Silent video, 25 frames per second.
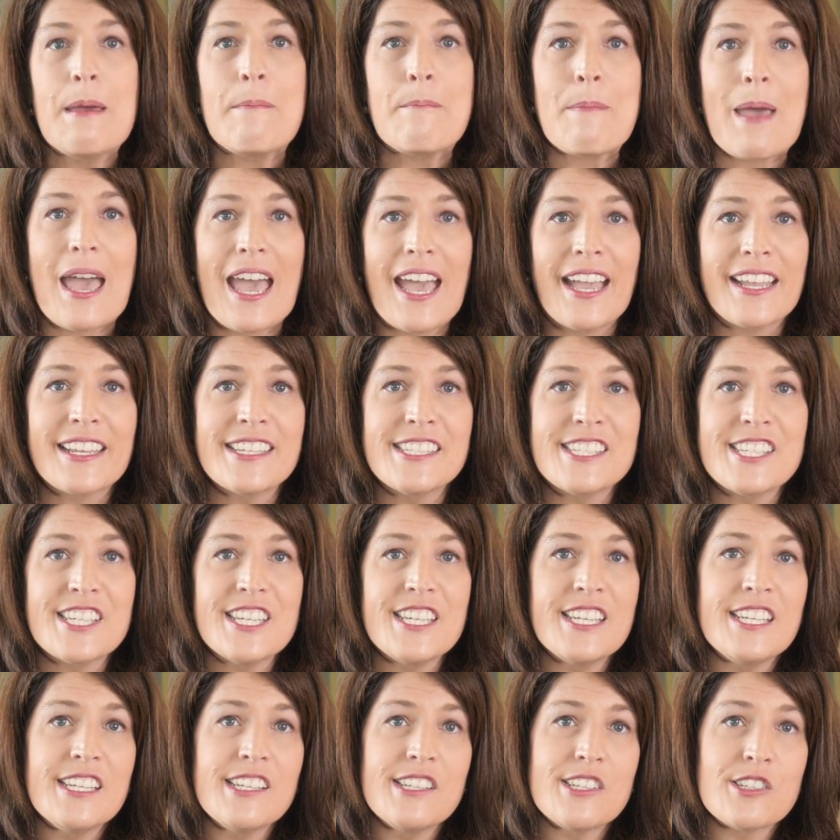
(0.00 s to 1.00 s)

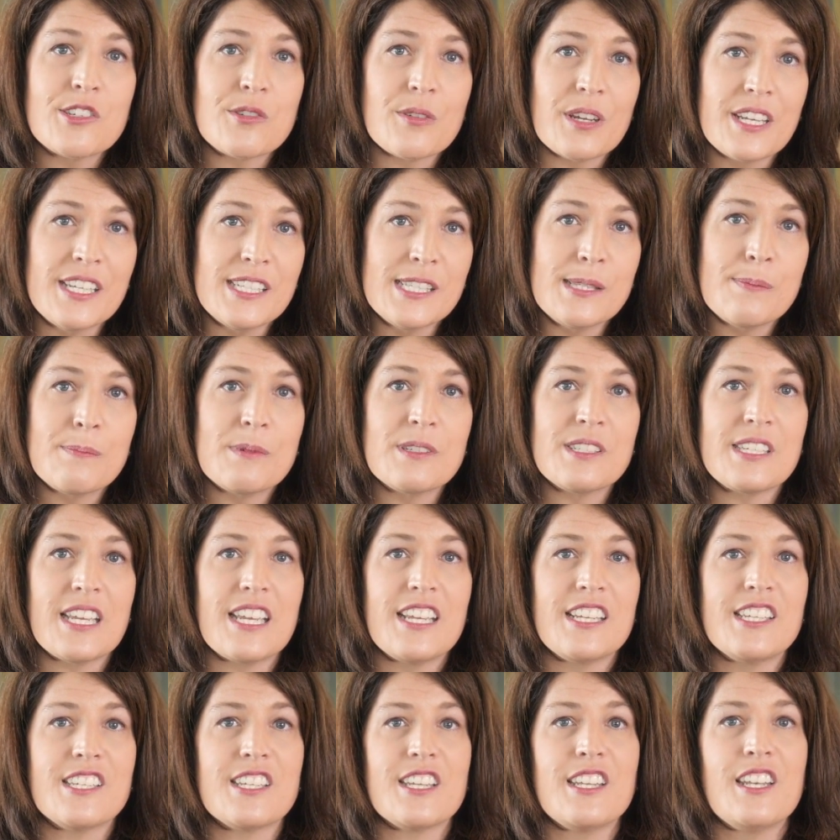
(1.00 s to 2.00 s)
packaging,
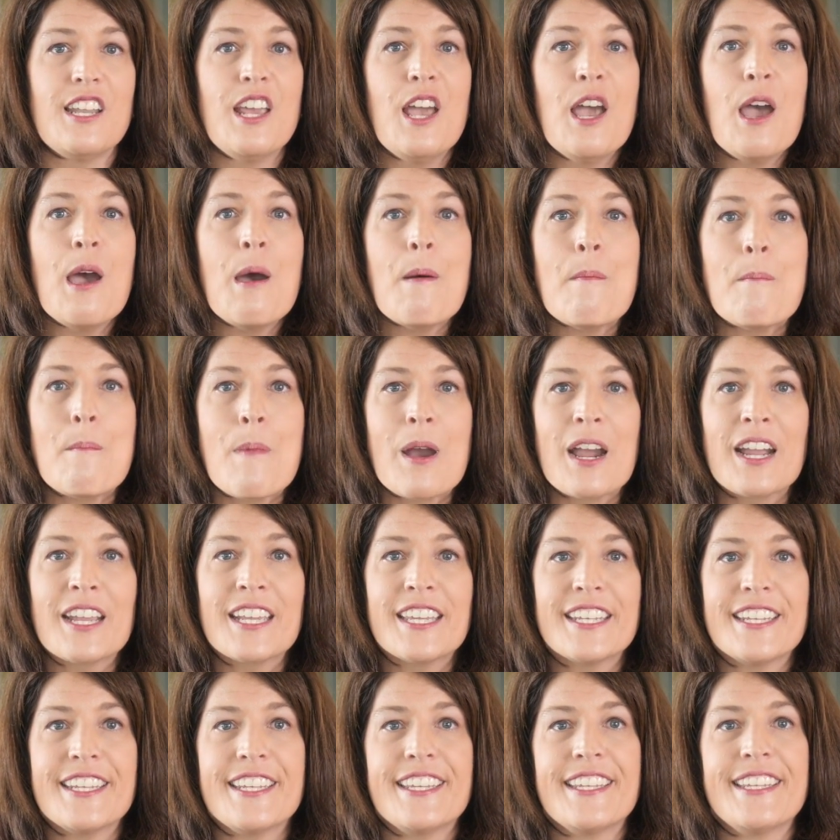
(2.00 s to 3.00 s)
transportation,
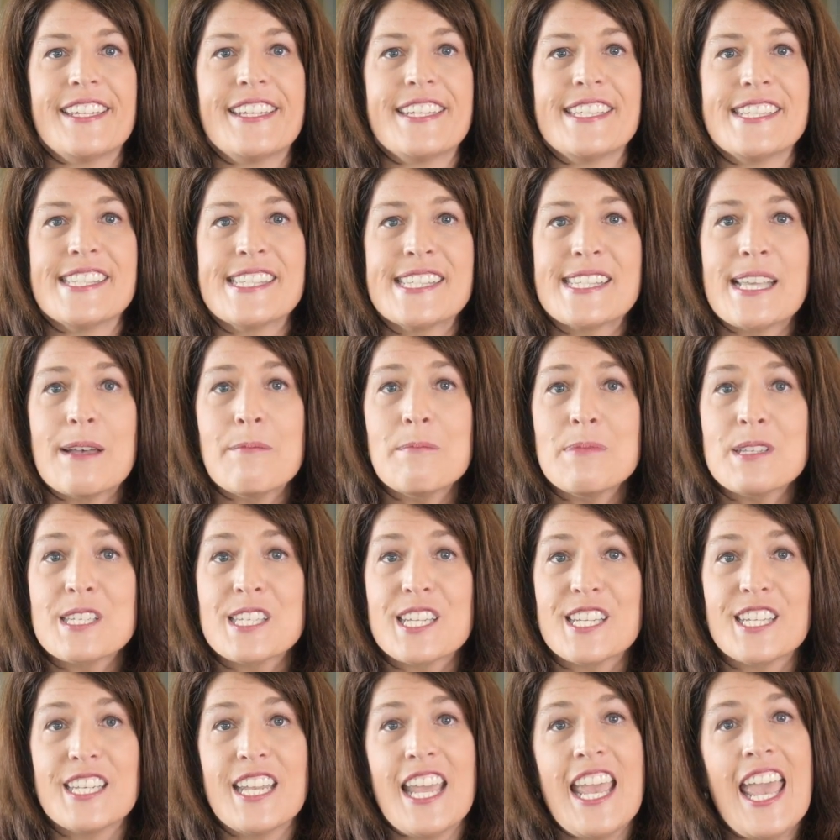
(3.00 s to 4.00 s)
marketing,
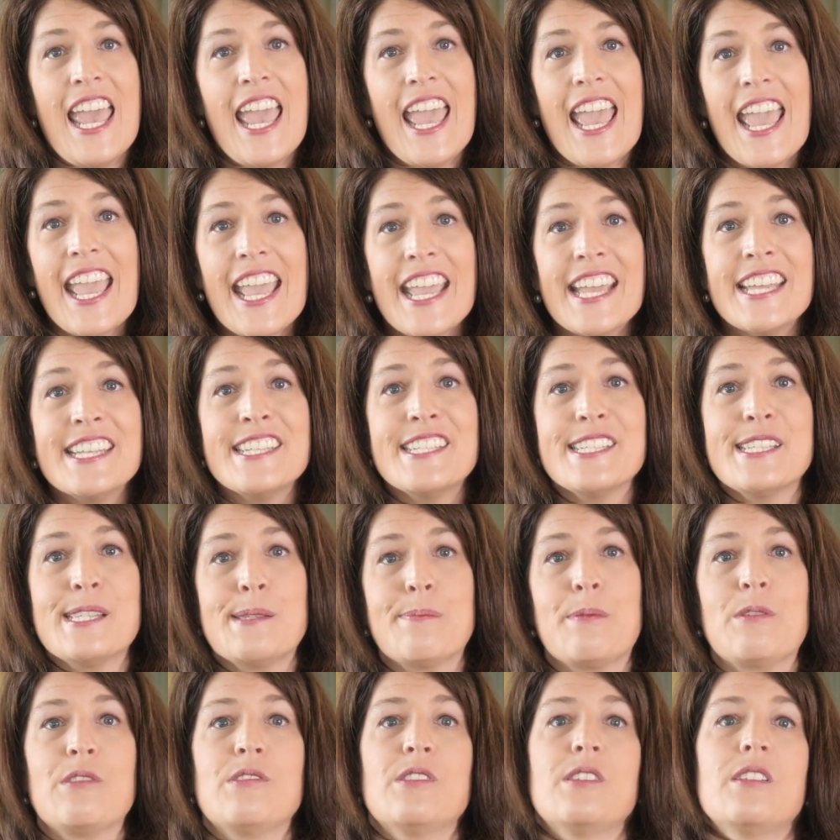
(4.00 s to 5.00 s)
consumption, and
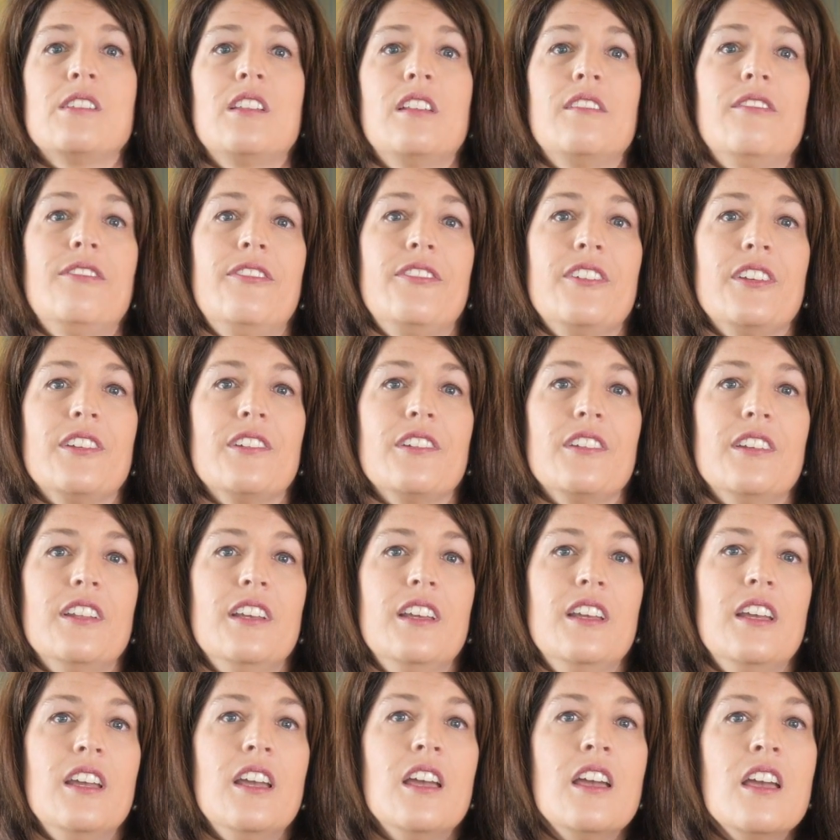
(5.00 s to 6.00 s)
disposal of
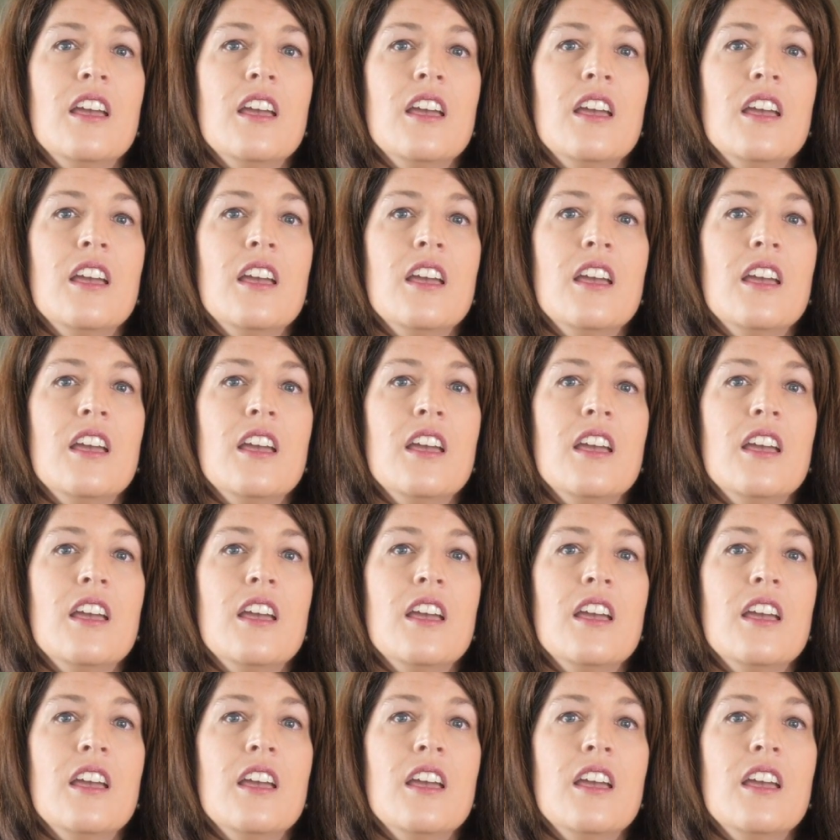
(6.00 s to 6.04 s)
food.